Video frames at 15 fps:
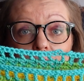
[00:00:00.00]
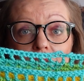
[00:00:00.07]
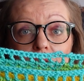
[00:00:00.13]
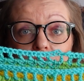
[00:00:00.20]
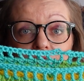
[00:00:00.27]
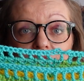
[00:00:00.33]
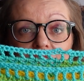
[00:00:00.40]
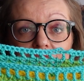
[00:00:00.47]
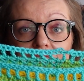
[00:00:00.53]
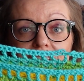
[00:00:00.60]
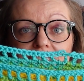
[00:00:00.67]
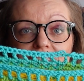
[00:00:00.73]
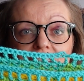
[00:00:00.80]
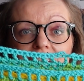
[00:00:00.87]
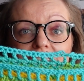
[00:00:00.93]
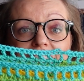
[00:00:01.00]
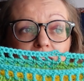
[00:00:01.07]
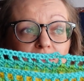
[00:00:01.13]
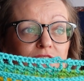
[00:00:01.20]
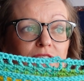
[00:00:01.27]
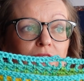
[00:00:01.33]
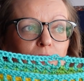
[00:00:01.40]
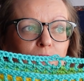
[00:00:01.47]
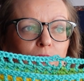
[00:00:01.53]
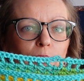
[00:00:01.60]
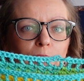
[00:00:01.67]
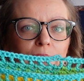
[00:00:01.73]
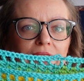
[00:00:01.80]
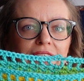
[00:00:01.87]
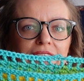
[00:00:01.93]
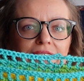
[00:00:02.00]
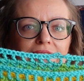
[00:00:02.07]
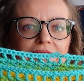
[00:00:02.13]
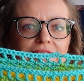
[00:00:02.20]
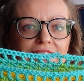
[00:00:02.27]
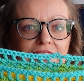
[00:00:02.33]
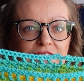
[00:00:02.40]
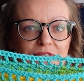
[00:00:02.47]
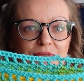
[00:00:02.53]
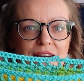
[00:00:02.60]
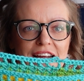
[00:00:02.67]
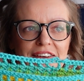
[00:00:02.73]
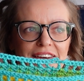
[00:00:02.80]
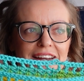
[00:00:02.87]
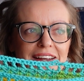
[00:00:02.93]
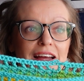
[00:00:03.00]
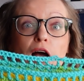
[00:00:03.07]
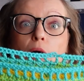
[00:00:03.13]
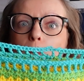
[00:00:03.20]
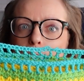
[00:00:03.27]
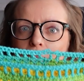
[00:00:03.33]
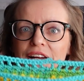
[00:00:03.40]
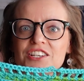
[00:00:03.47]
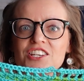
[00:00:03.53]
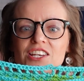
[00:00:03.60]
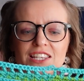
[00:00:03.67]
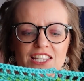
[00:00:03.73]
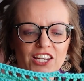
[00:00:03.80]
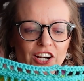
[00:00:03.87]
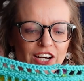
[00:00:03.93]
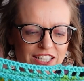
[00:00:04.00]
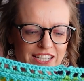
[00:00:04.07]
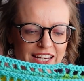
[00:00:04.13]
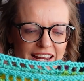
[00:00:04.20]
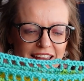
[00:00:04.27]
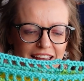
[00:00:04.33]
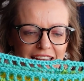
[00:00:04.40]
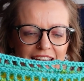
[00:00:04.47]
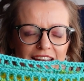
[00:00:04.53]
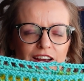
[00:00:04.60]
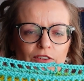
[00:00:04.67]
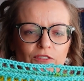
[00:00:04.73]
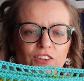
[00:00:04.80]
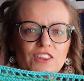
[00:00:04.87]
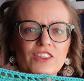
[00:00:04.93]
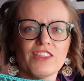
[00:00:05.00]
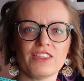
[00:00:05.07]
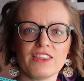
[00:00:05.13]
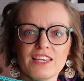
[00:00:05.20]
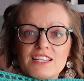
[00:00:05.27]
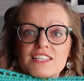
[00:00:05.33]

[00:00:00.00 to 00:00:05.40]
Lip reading: be with this? Even though I'd probably never wear it. But just the idea of the